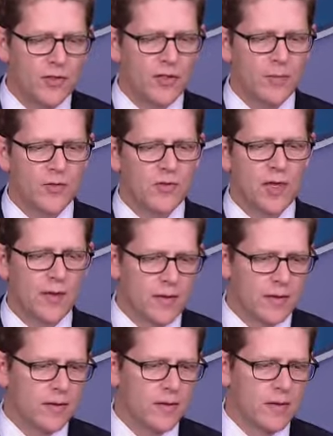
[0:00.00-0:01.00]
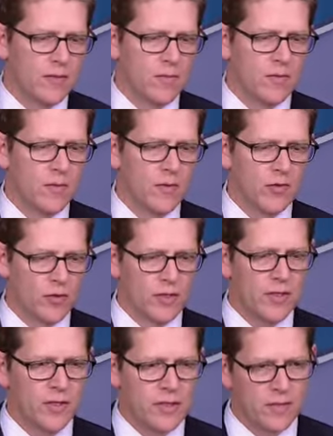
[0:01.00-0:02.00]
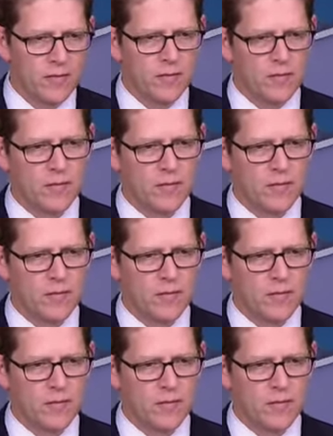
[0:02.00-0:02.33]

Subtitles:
except to say that certainly he,